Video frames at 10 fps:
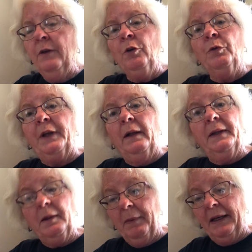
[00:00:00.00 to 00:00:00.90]
Don't tell
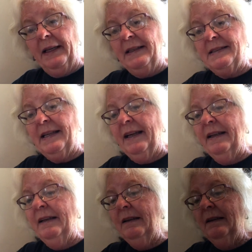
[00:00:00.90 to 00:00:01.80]
anybody, he said.
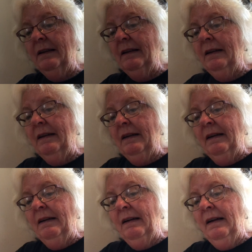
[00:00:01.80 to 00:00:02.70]

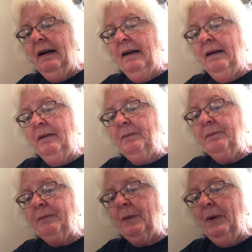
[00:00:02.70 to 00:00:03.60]
Well,
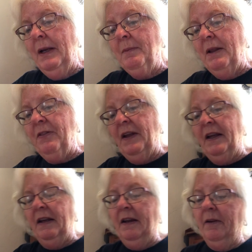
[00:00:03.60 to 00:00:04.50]
let me think
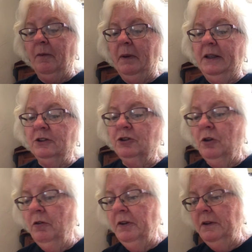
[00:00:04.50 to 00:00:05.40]
it here, because
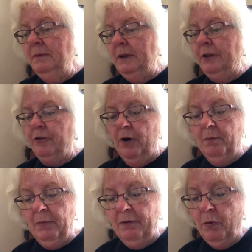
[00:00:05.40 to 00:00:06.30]
Drover, I dropped
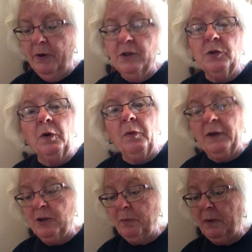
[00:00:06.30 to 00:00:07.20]
my voice to a
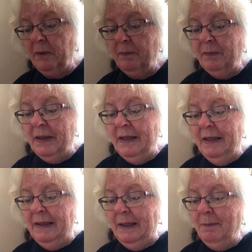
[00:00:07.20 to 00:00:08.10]
whisper,
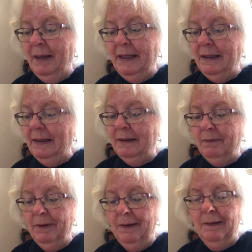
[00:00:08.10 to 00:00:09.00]
they might get the
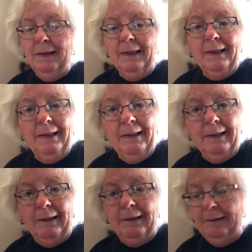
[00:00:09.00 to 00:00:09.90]
wrong
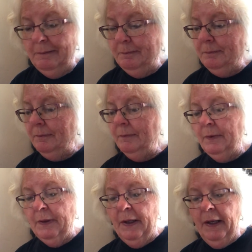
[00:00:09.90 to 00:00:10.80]
idea.
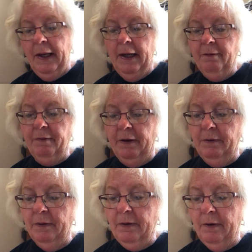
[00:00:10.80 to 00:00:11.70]
If they
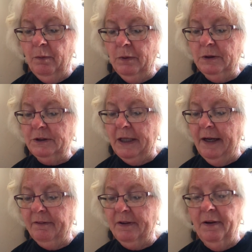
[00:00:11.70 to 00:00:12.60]
took our words
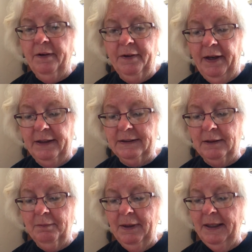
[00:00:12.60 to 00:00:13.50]
out of context, they
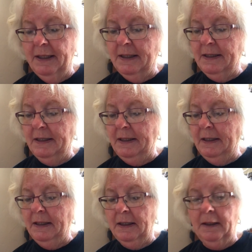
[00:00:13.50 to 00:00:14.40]
might
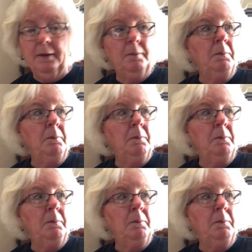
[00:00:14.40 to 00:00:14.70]
think